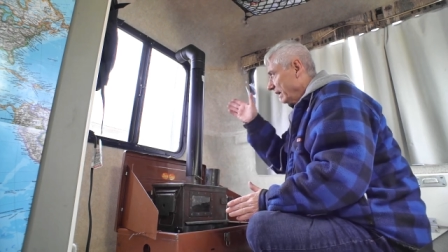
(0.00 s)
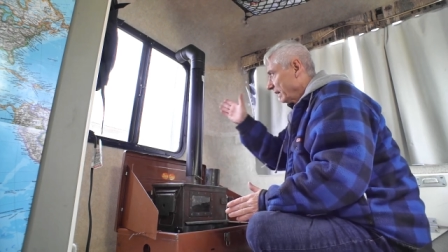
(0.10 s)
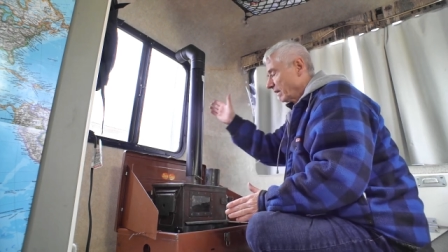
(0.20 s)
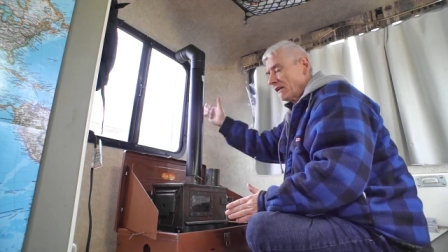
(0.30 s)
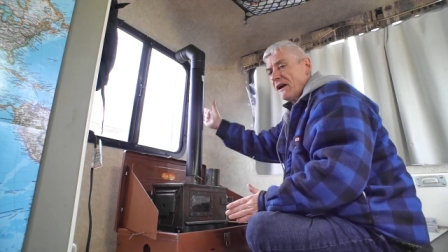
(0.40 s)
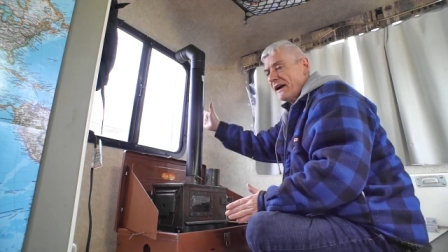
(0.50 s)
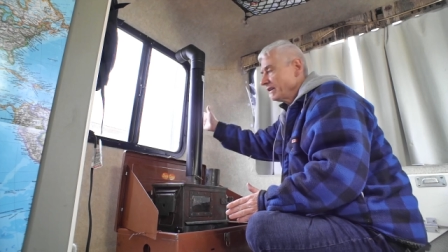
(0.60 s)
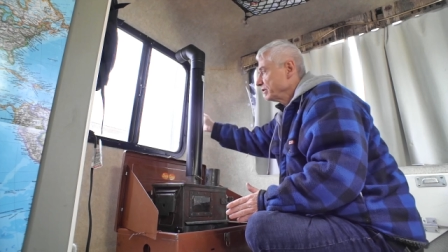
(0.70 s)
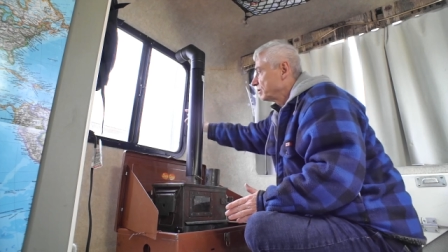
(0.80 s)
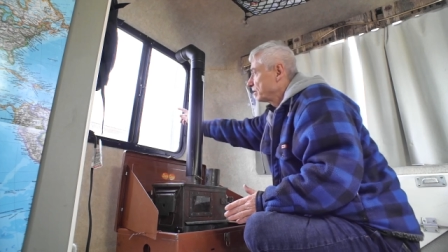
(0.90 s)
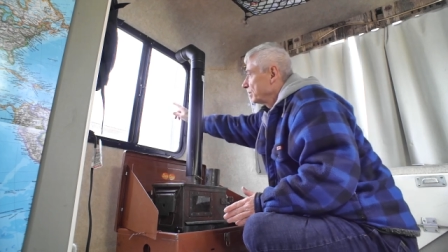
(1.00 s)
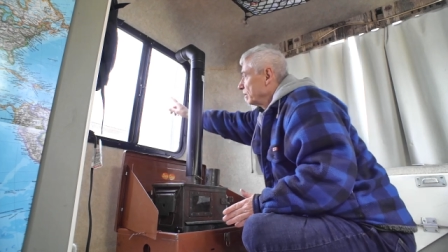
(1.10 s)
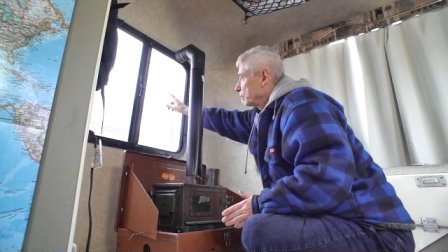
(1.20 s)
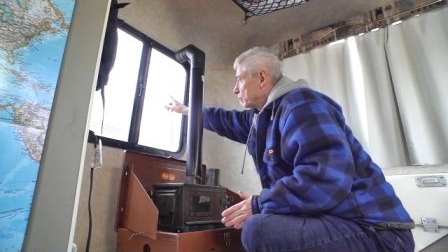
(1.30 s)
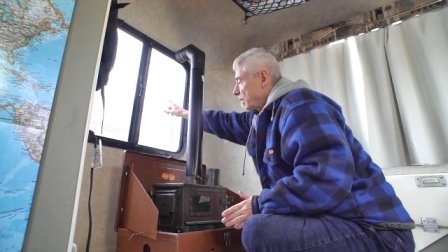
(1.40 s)
it lines
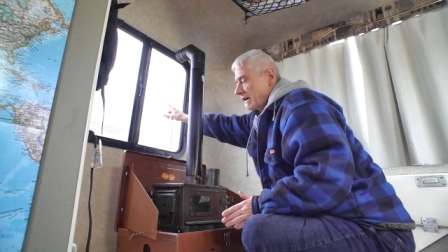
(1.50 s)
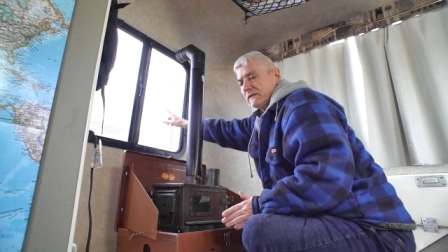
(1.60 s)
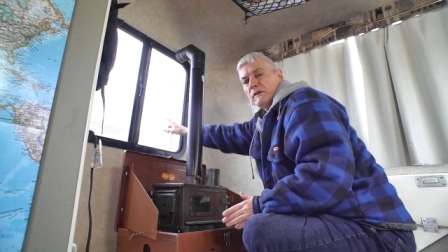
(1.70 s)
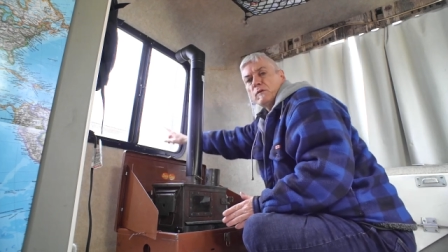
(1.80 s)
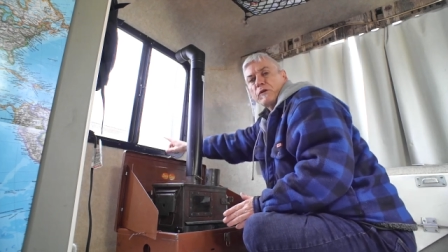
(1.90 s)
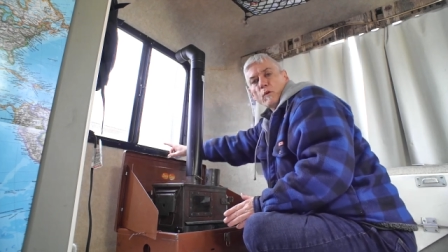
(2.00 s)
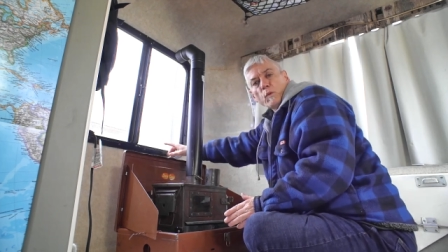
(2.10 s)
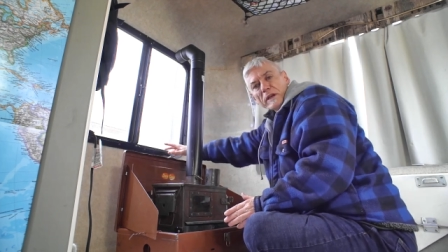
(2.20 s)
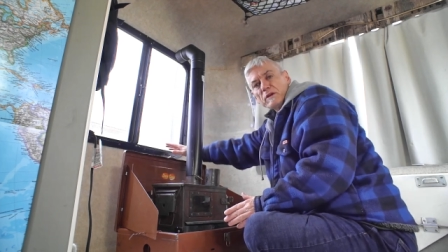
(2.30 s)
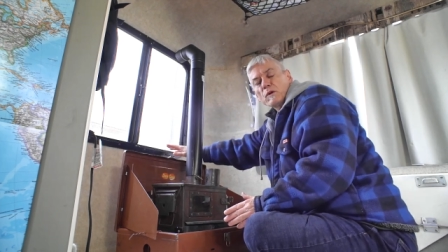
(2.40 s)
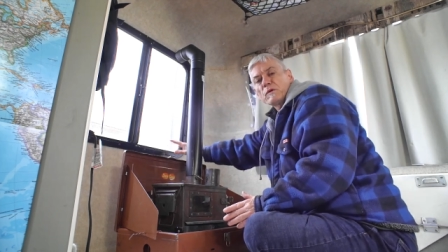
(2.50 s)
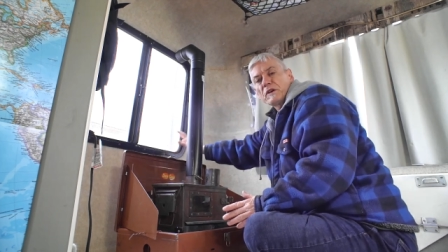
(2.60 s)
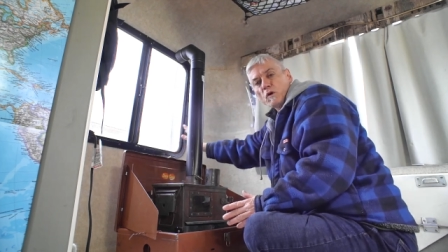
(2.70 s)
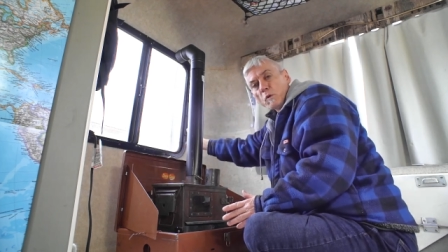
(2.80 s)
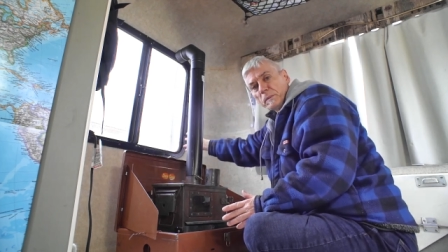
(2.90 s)
directly with a window
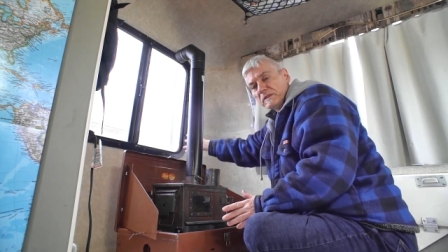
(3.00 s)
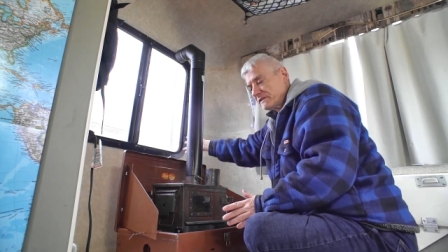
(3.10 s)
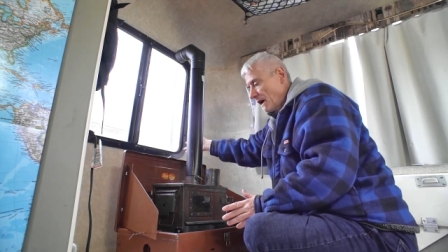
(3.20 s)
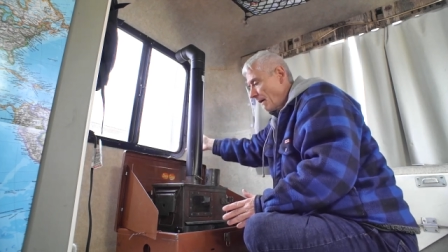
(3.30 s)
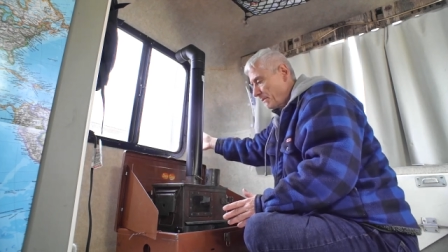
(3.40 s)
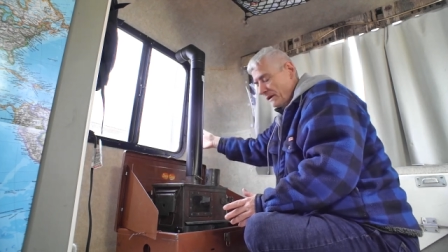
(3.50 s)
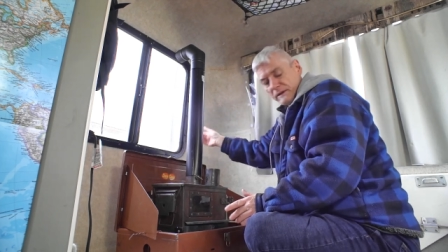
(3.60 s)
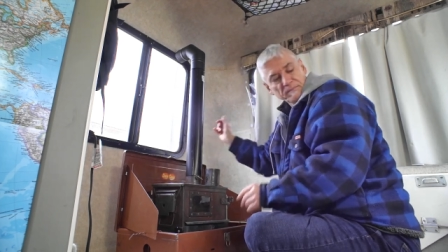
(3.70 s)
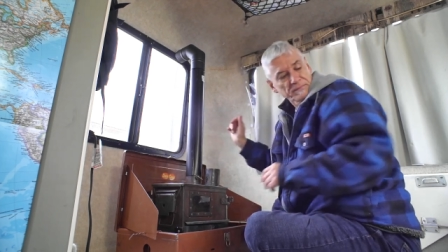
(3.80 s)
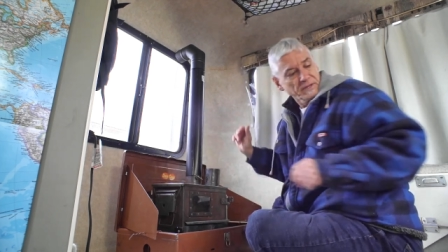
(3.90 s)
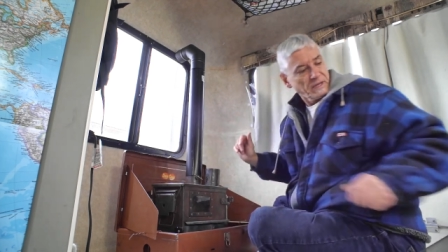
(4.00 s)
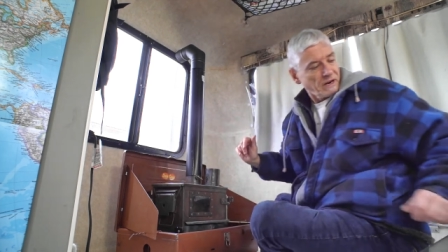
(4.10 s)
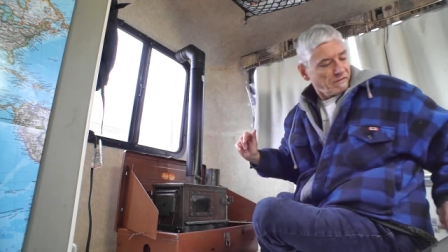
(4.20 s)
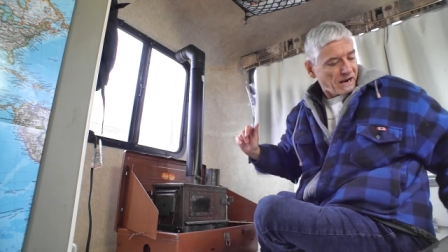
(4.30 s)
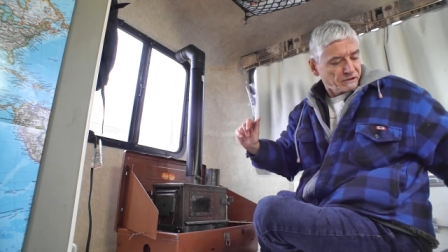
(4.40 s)
that opens up and
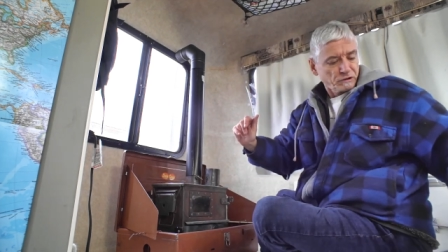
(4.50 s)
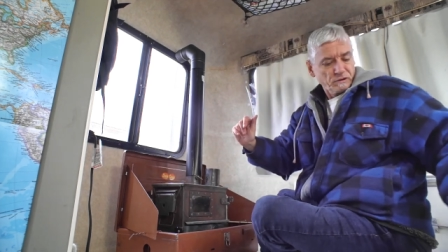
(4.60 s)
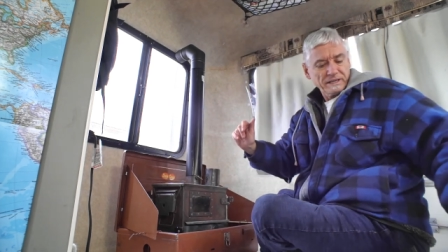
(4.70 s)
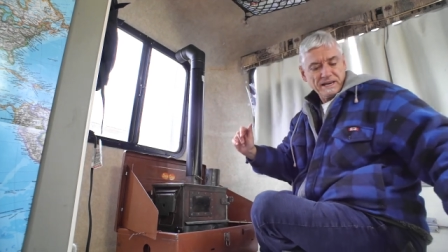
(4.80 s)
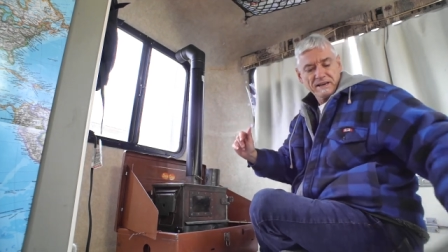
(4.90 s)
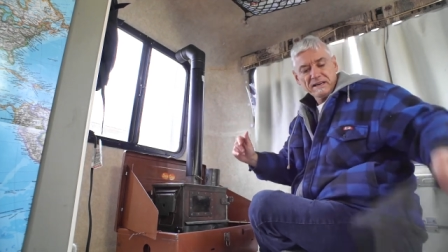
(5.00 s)
I've actually